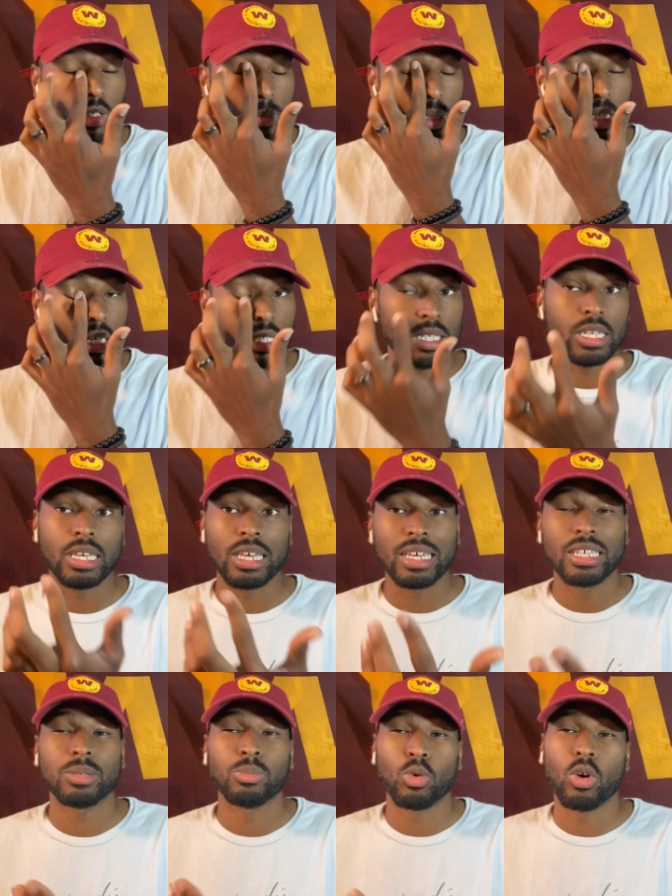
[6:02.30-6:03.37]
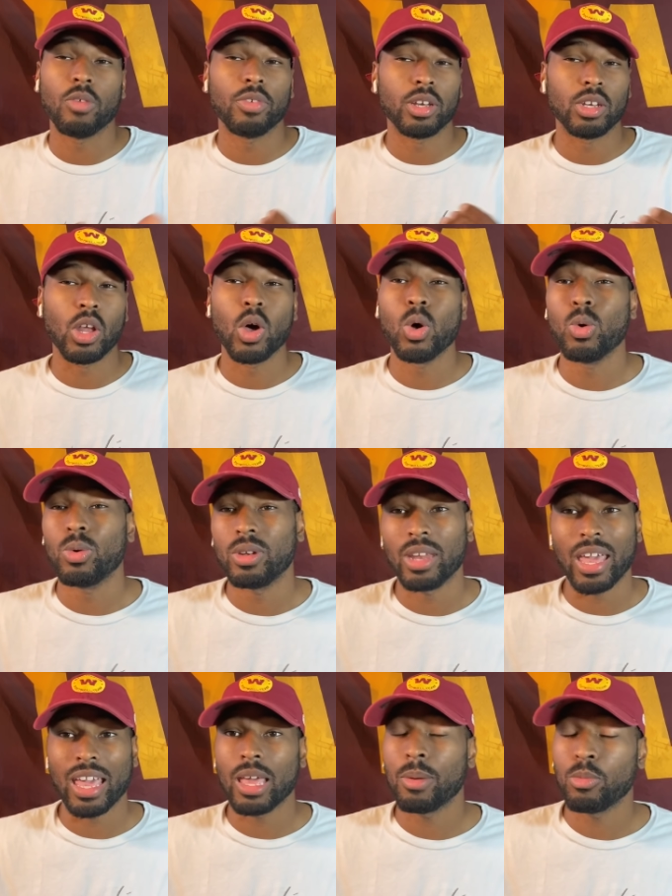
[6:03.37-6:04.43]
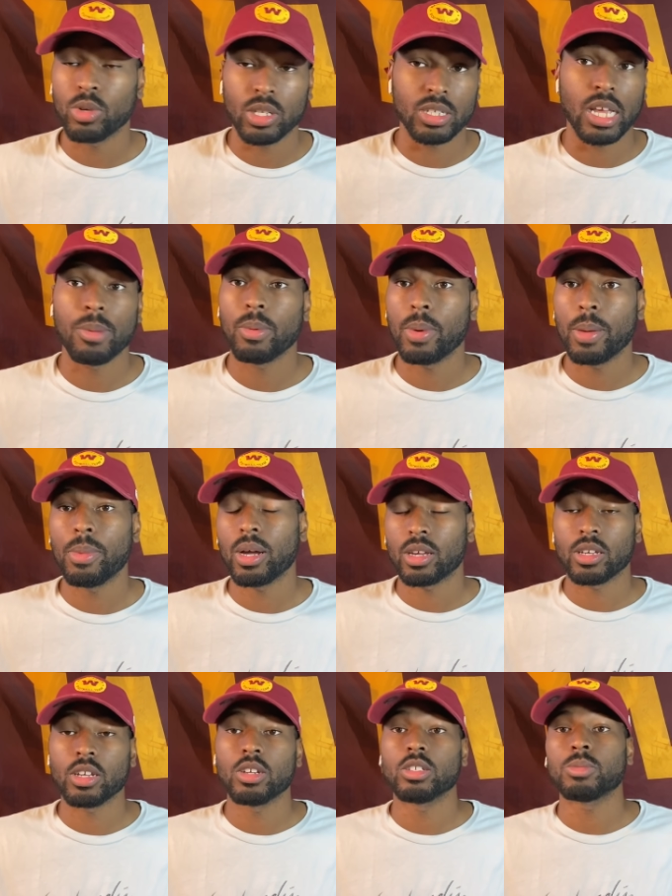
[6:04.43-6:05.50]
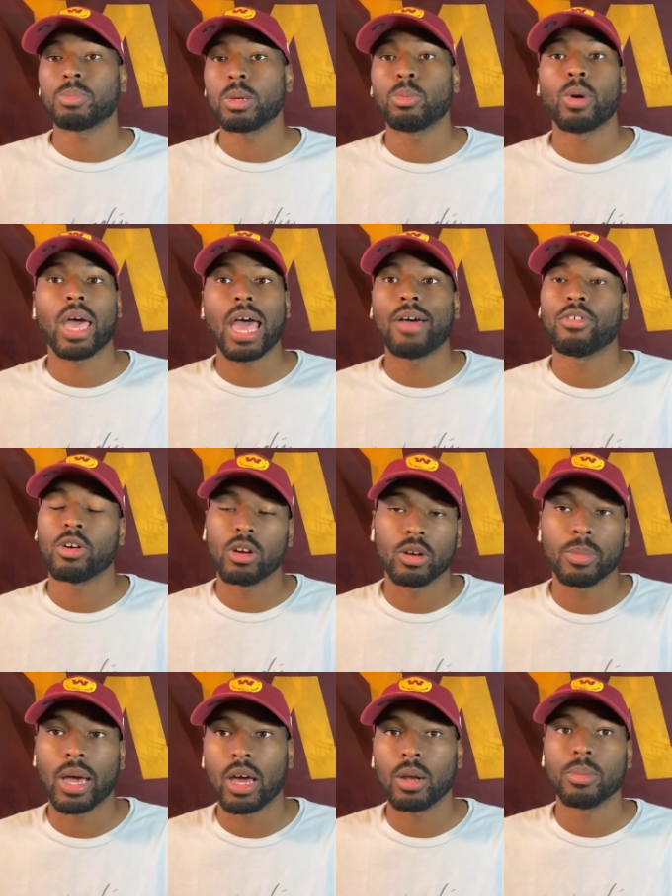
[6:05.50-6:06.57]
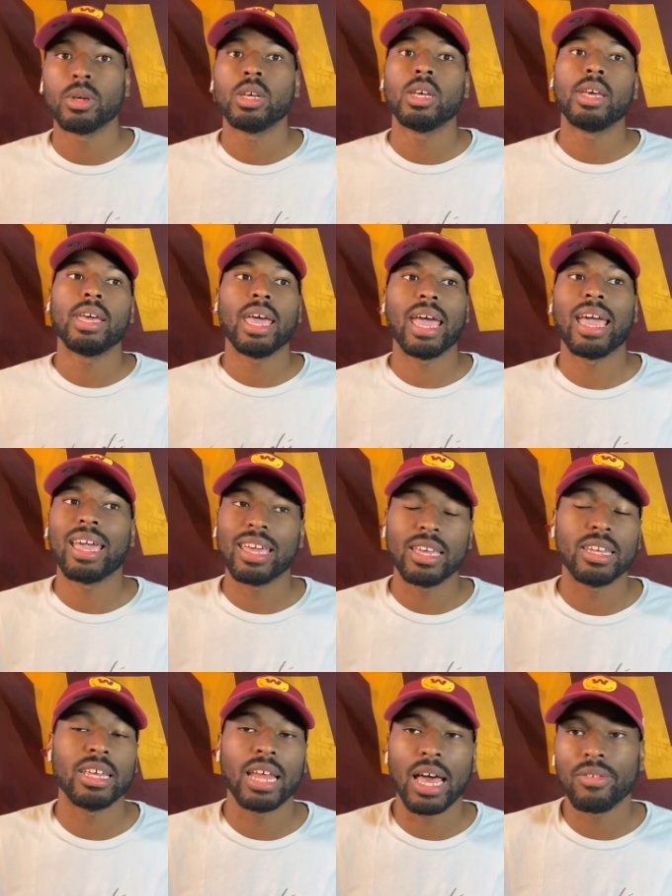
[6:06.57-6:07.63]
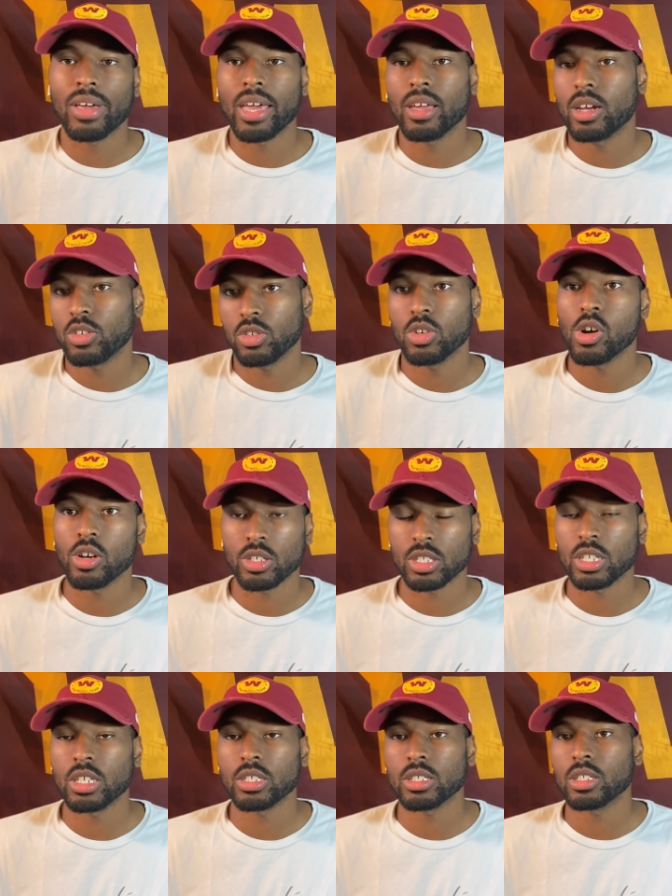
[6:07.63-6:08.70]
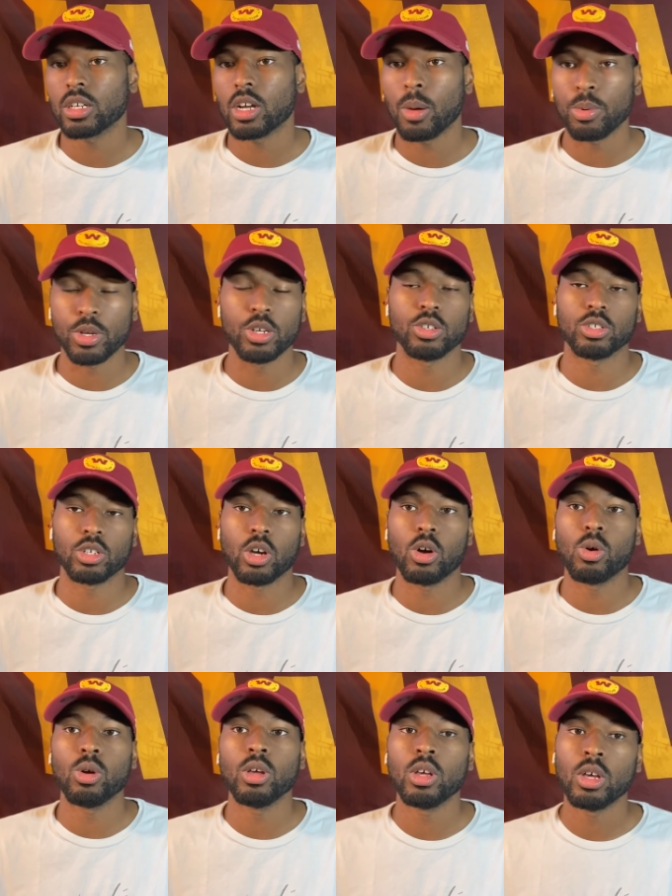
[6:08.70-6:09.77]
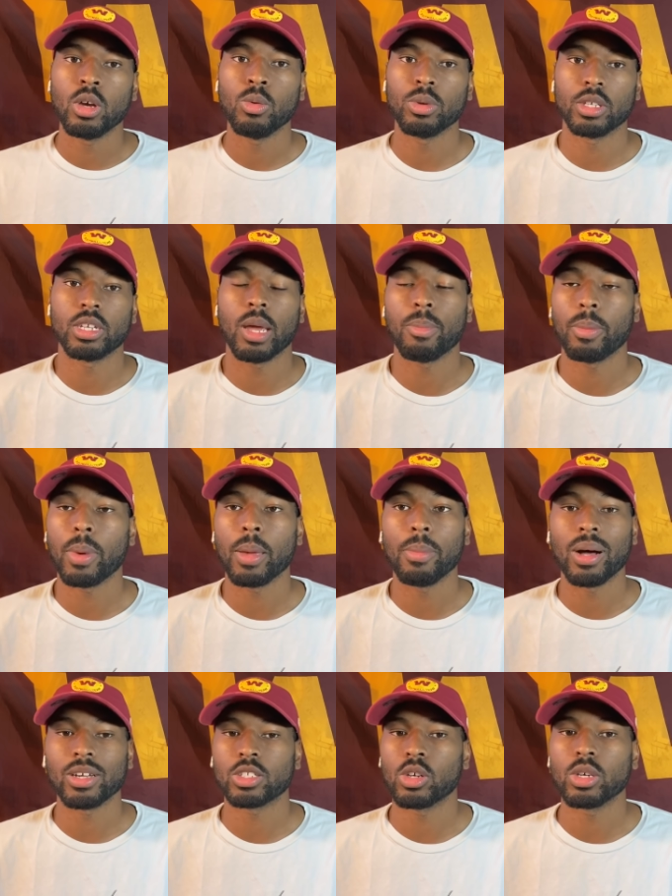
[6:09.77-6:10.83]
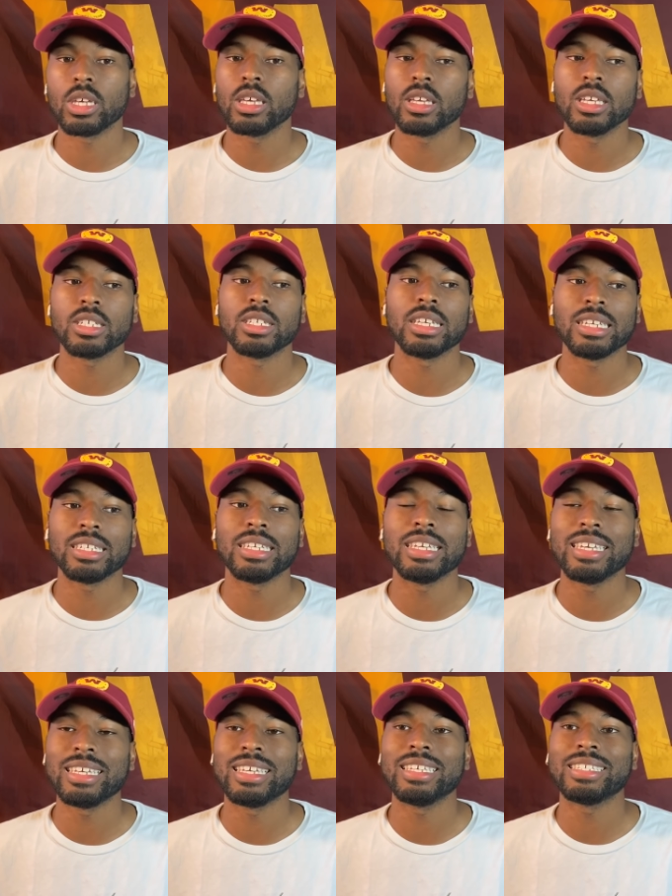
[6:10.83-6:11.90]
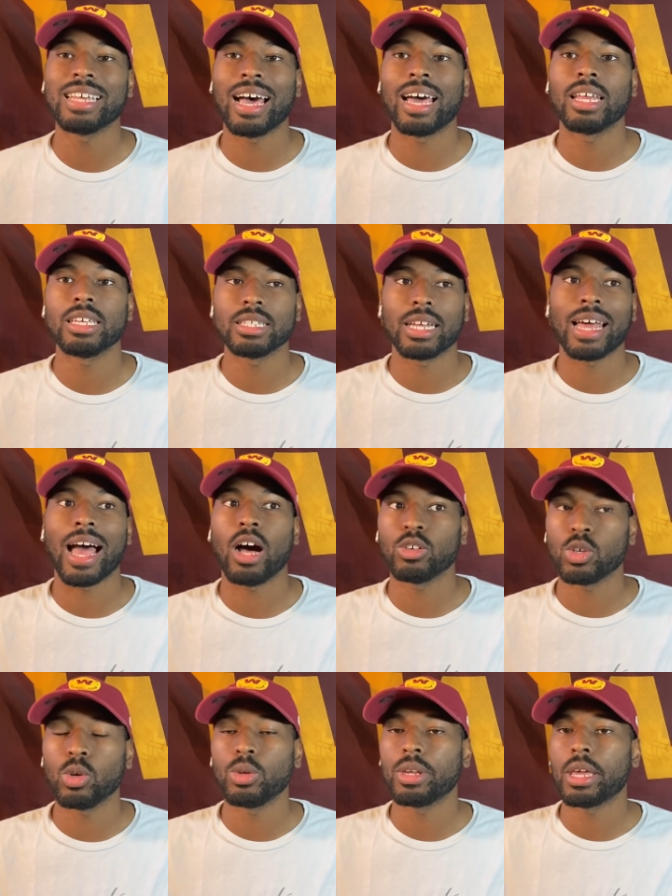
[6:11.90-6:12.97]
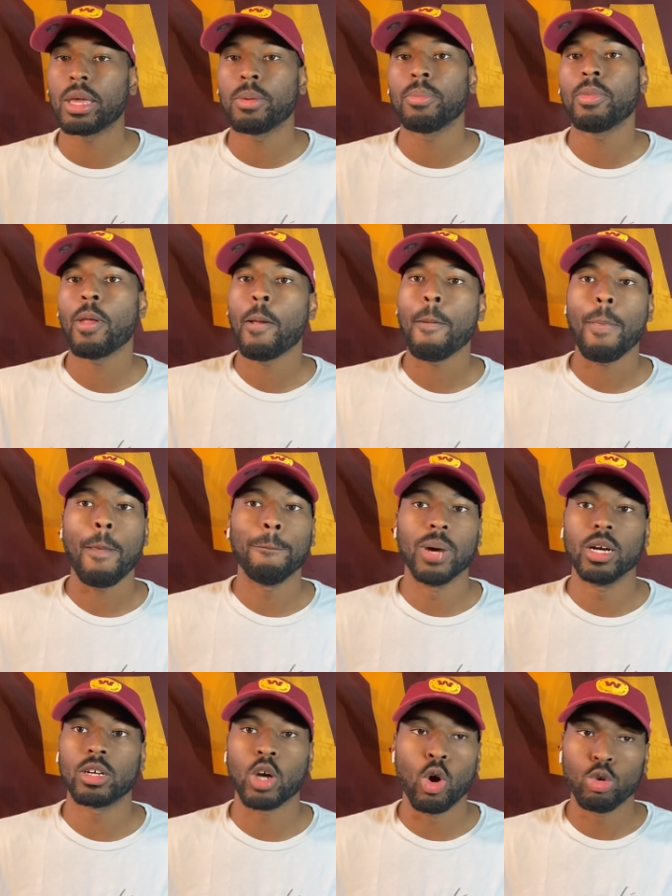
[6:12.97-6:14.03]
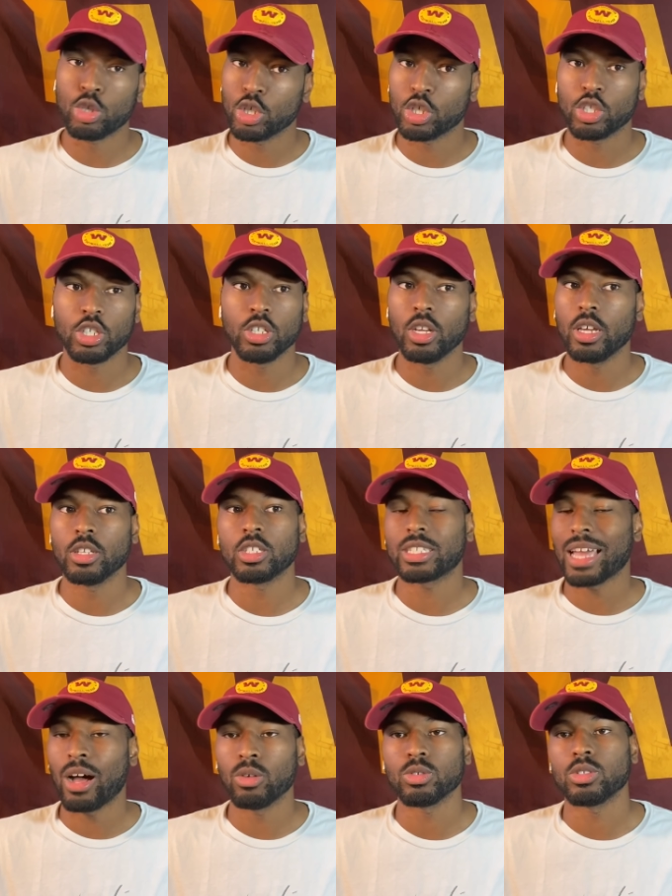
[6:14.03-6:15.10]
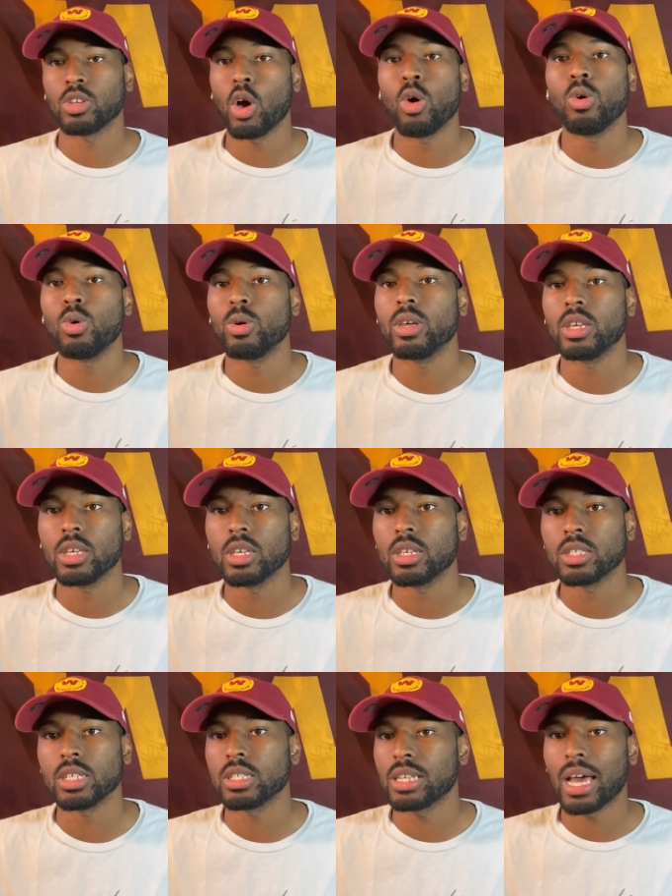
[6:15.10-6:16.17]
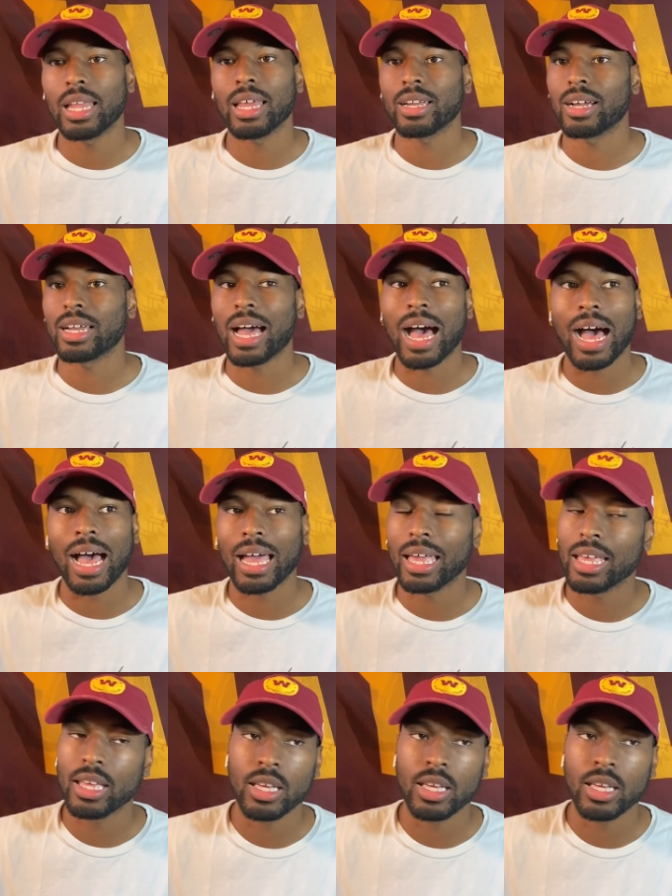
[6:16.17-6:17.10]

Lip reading: because he is more of a known name with the Tampa Bay Buccaneers. People have heard about him. And he did have an 800-yard season a couple years ago with the Tampa Bay Bucs. So he's not a household name. But coaches and scouts know who he is. He's not like a guy